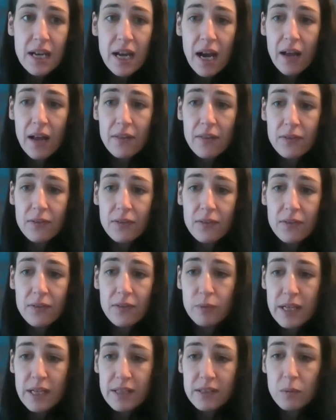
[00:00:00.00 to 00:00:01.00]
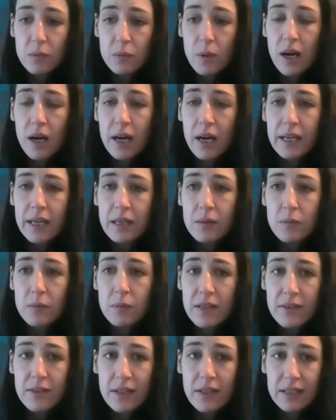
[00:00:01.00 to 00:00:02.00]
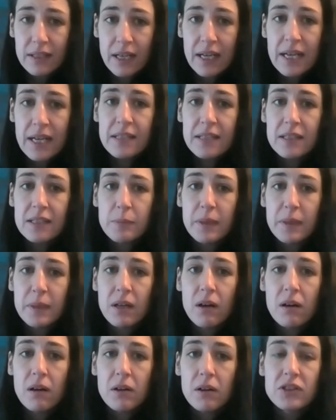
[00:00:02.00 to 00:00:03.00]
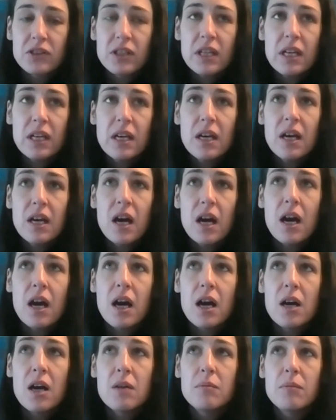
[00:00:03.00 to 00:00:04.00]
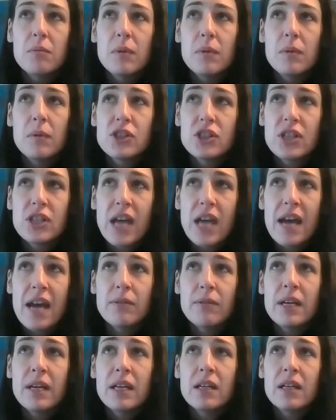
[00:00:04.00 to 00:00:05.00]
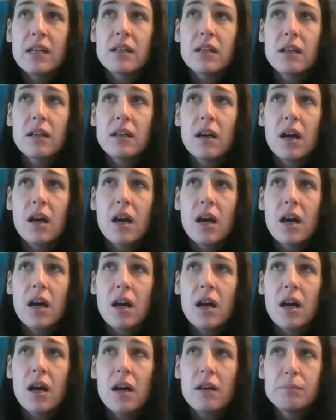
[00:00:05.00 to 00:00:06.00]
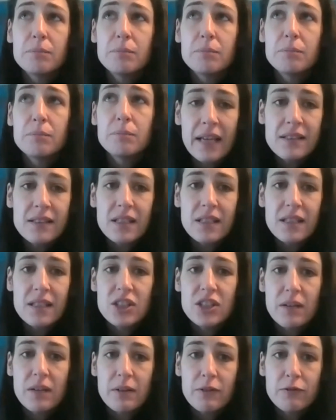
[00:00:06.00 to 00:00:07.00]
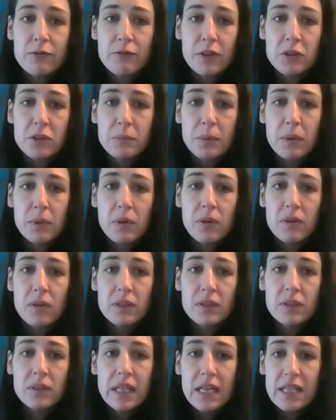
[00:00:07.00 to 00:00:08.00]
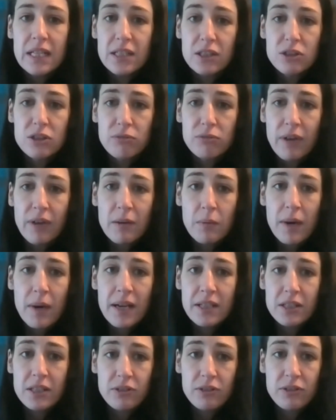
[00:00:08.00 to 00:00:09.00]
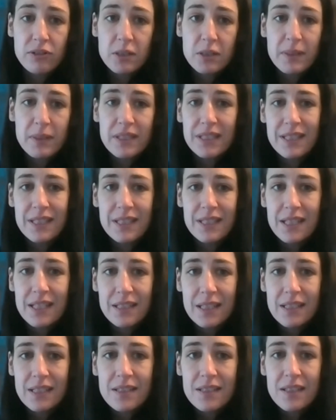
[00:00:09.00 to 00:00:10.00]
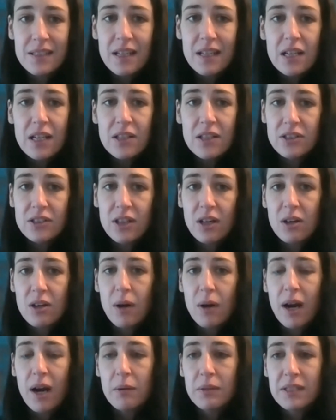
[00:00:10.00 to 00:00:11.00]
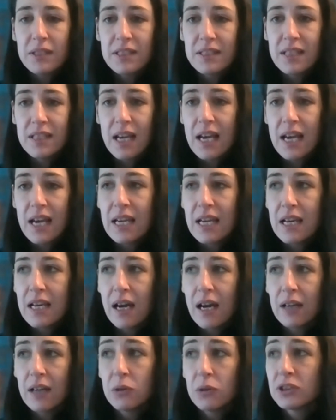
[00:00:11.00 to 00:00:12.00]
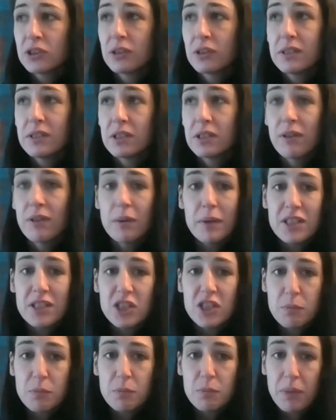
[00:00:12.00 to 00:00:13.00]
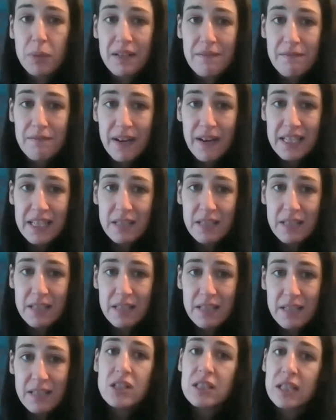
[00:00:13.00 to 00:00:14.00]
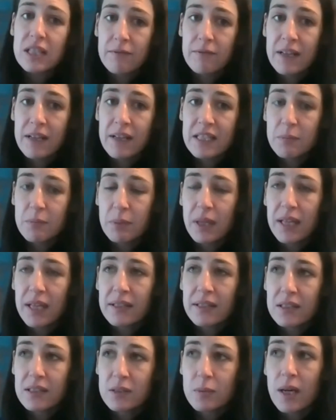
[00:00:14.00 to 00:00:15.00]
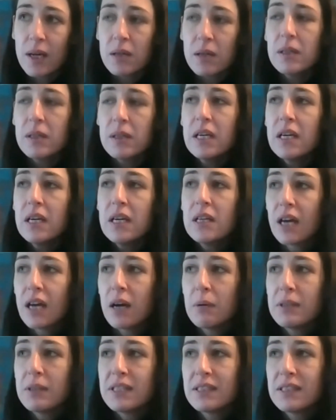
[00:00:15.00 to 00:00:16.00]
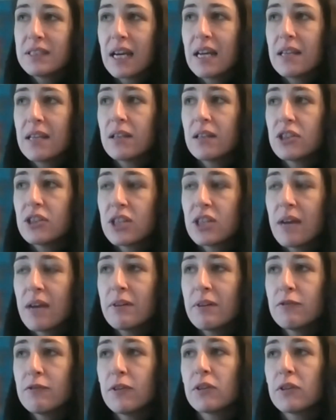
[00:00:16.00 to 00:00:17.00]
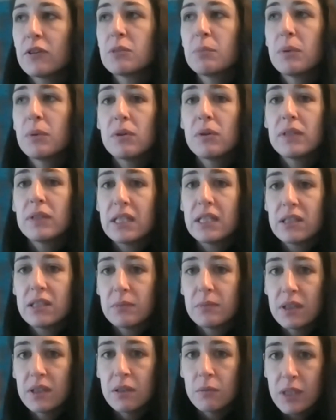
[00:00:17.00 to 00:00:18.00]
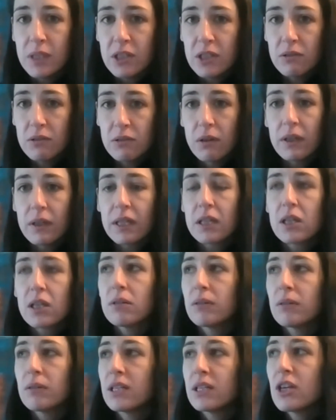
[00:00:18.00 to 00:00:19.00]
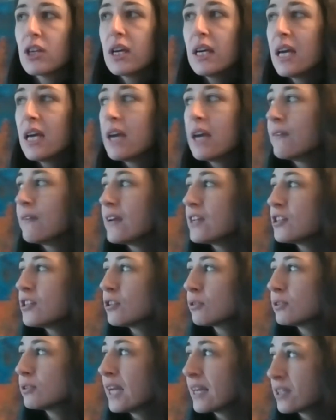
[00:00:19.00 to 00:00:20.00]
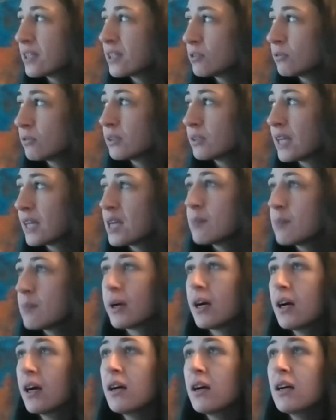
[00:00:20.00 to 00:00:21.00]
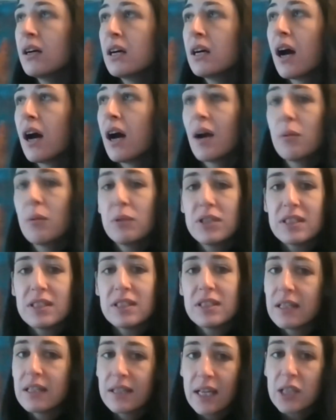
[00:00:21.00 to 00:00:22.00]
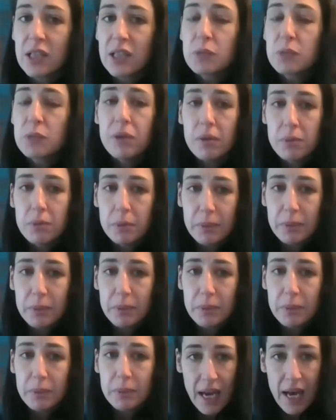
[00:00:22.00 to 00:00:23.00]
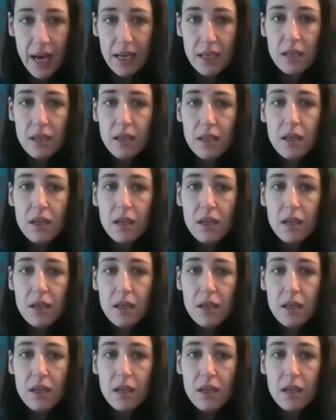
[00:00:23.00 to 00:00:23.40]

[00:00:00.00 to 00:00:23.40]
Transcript: And the reason why we think that is is because um, sharing uh, plants and sharing frog spawn is a great way to transmit diseases. So I would say, and also it's a great way to spread invasive species like invasive plants as well. So I would say that sharing frog spawn is something that we do not encourage. If it is your next door neighbor, I would say that that's probably okay.